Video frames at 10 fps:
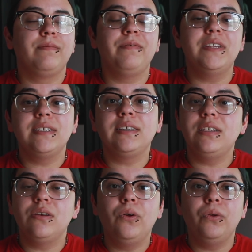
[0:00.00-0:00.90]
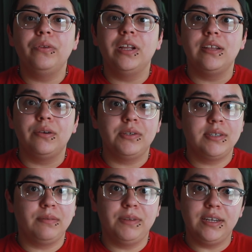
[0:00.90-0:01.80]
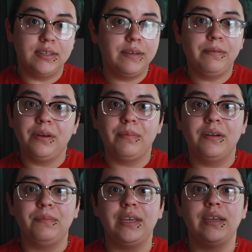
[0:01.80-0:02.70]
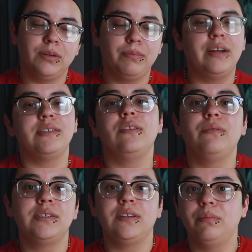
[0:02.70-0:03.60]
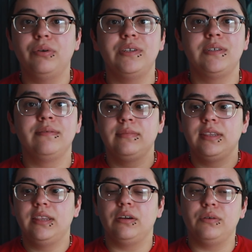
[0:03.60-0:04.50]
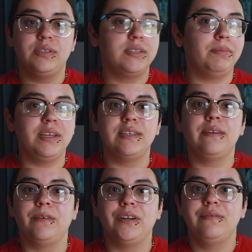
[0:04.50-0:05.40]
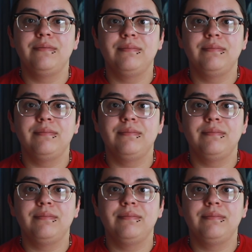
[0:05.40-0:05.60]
physically told that there was something different about me compared to the rest of the boys. There was something different.